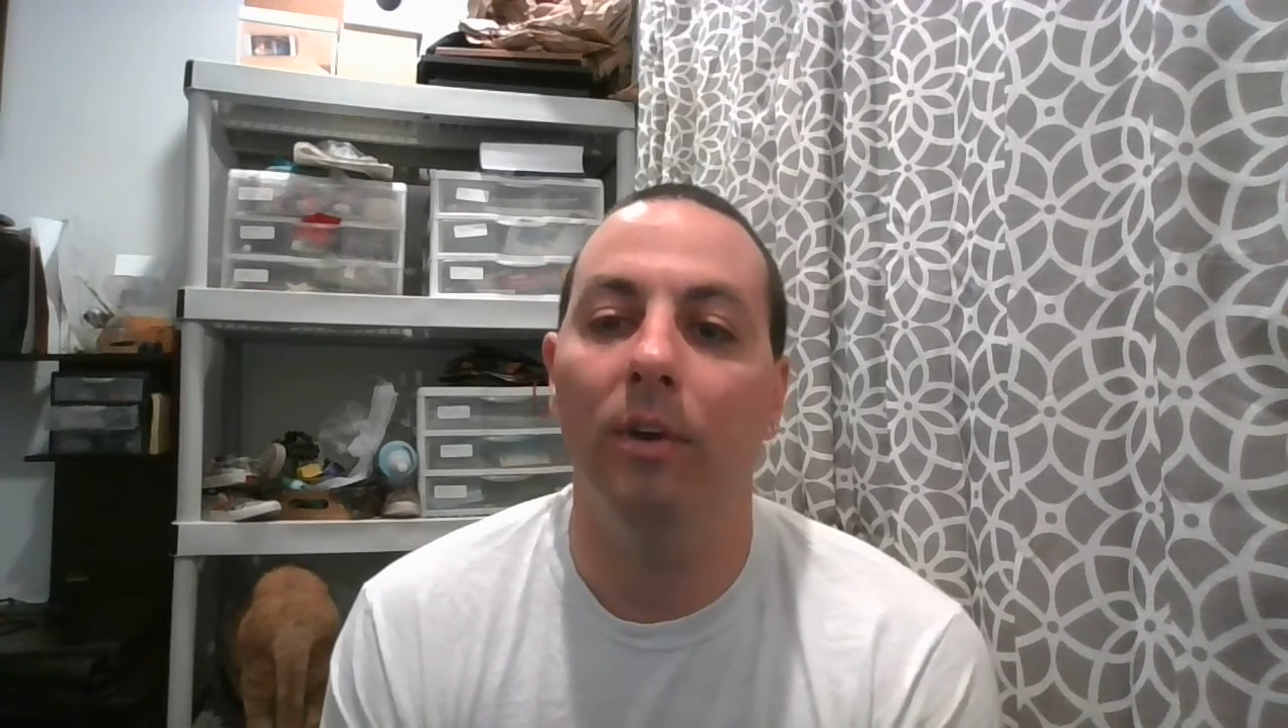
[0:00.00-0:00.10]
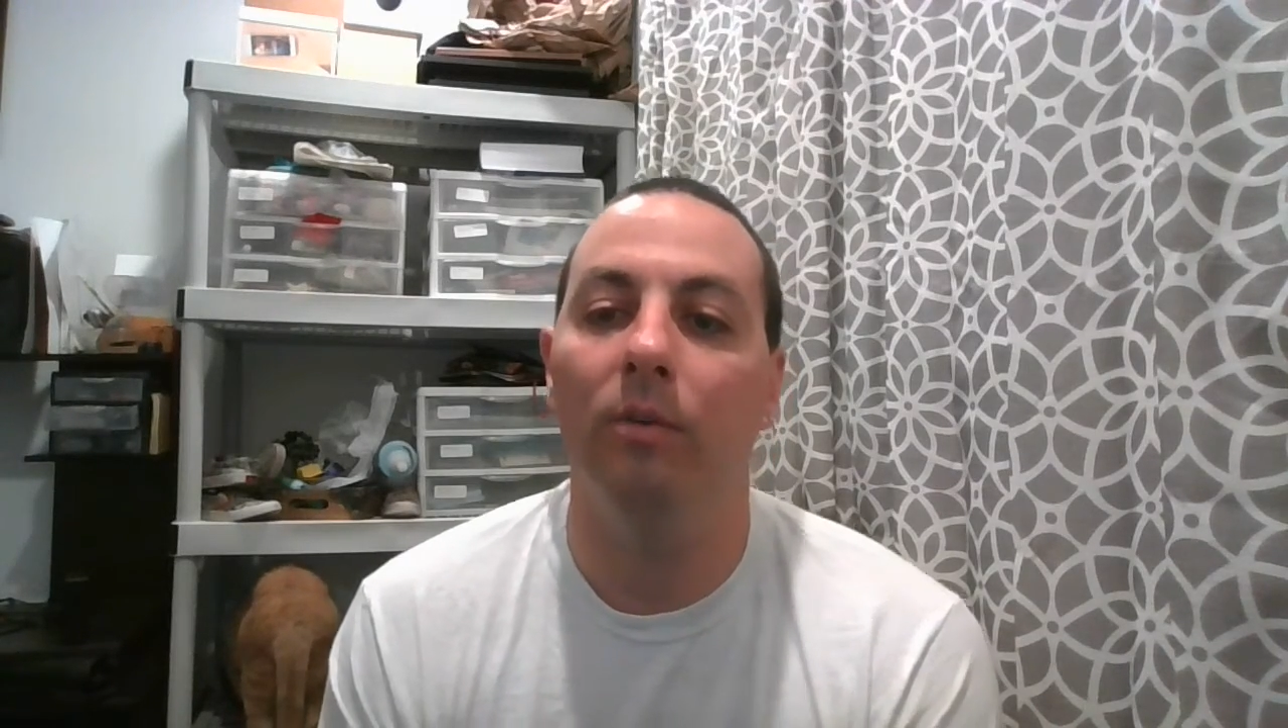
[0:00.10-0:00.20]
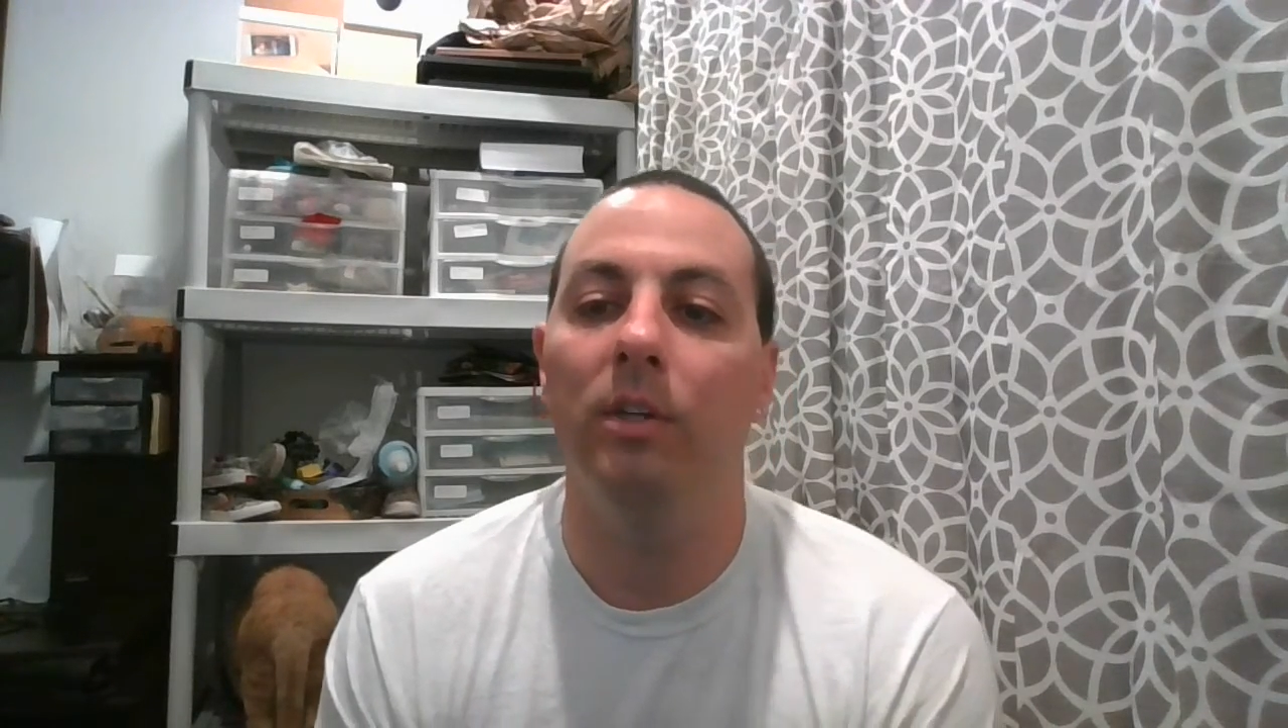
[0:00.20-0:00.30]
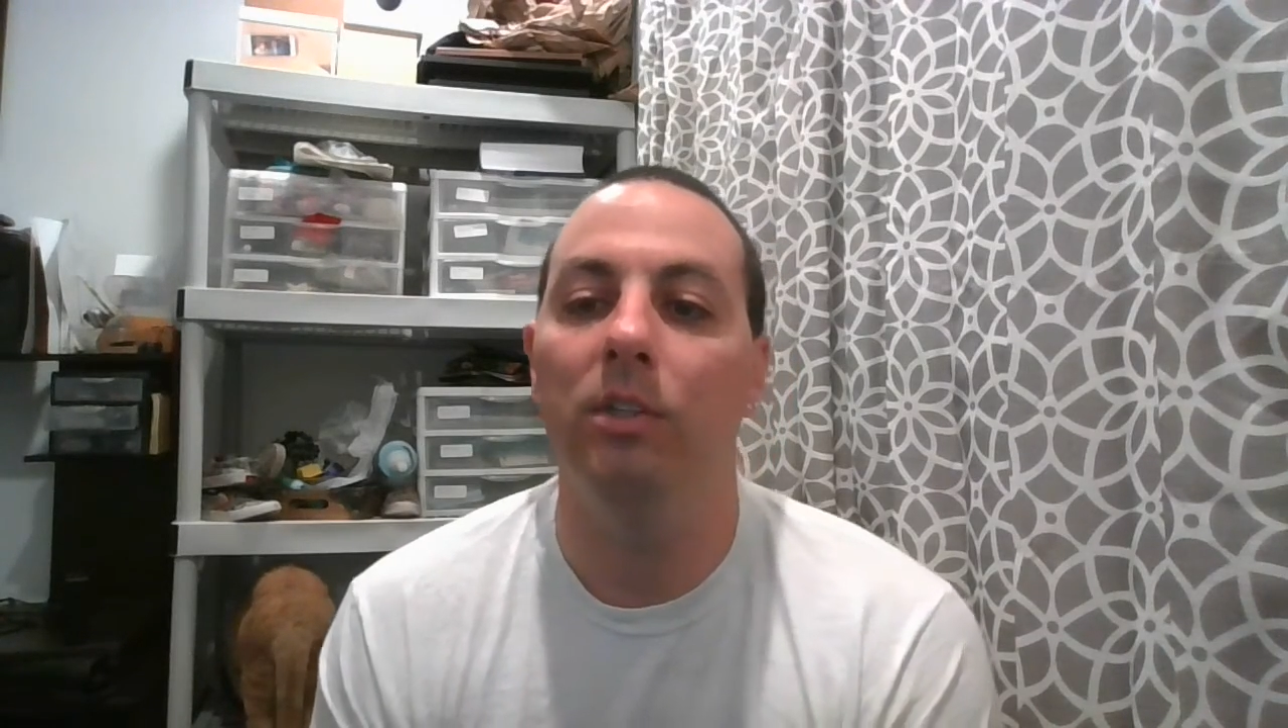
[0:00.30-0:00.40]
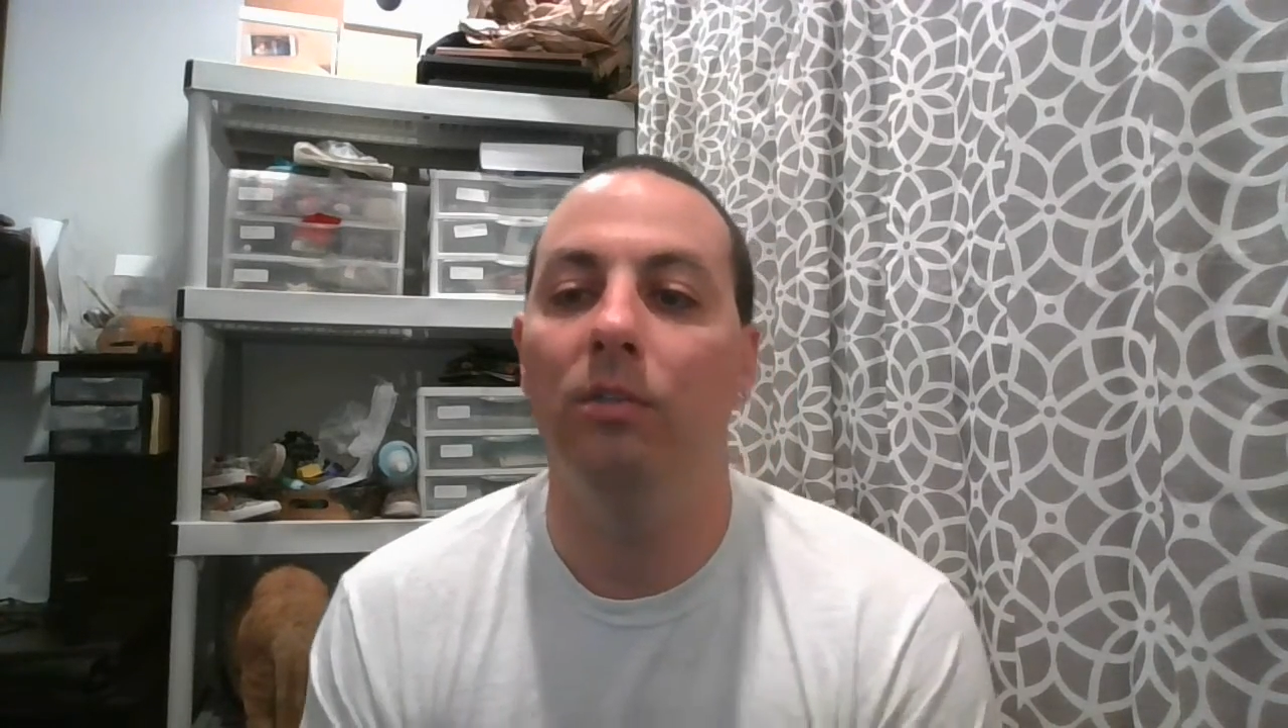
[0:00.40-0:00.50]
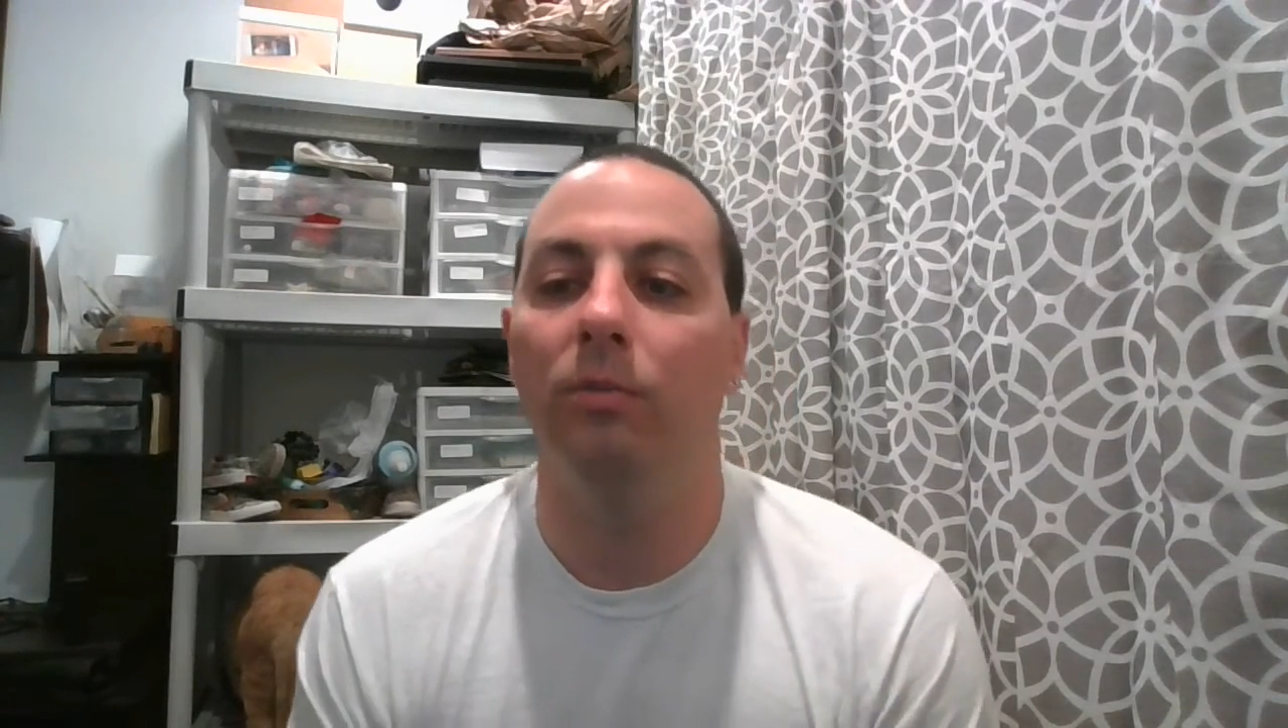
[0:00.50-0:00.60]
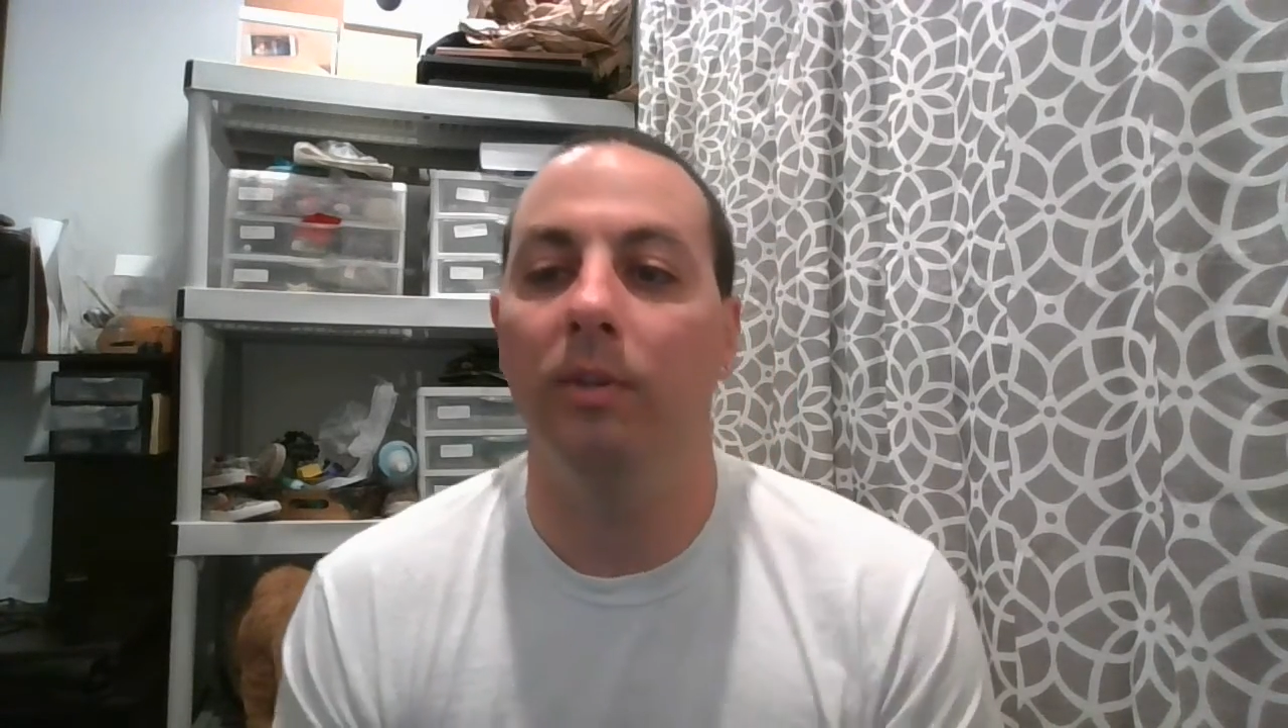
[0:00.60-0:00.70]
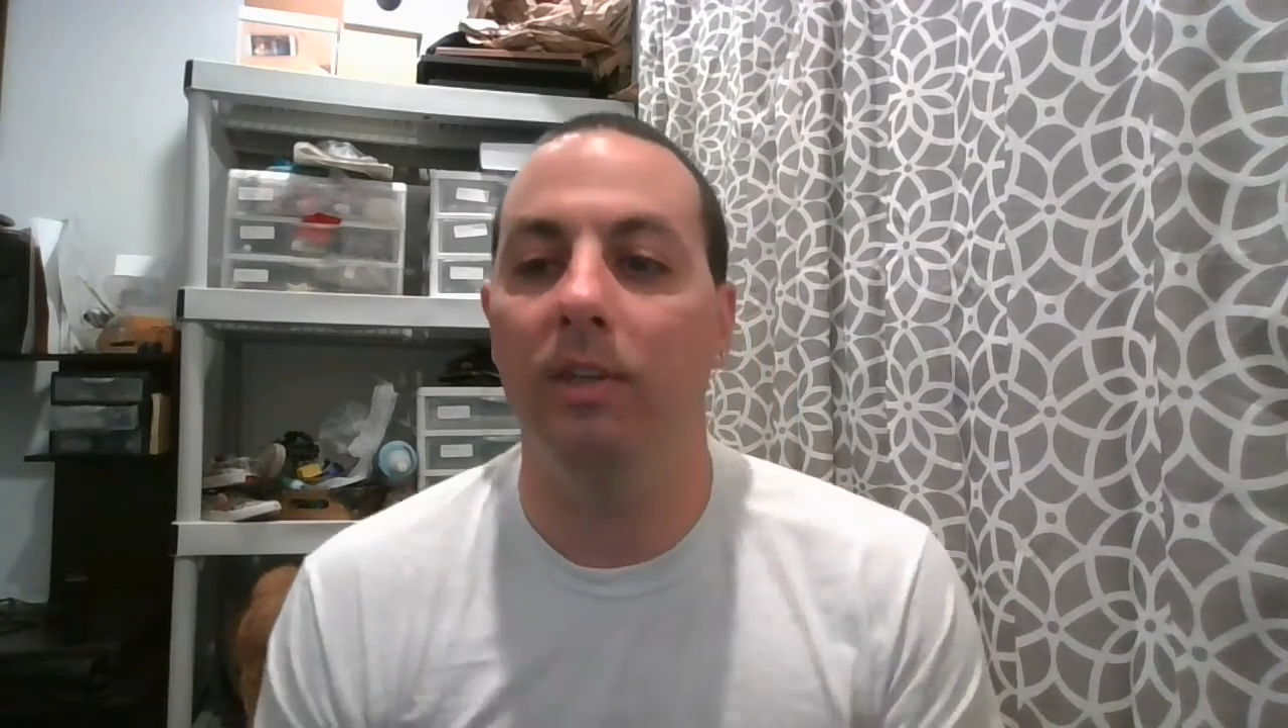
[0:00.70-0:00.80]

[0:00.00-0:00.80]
no issues with